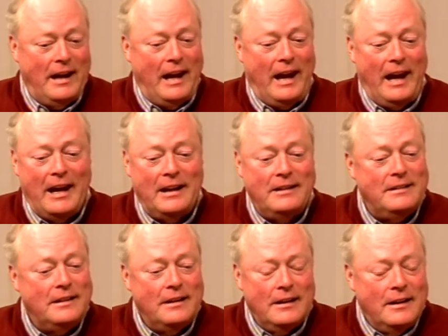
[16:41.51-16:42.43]
and
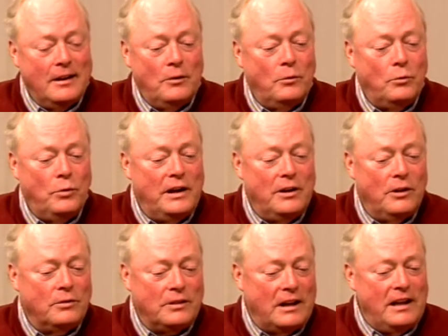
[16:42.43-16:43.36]
we
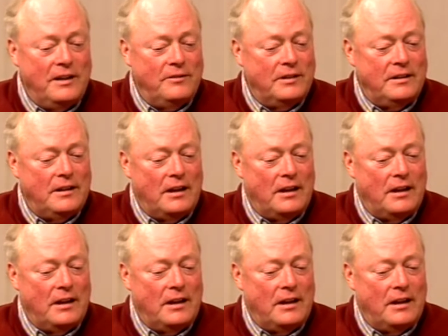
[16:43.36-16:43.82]
don't even,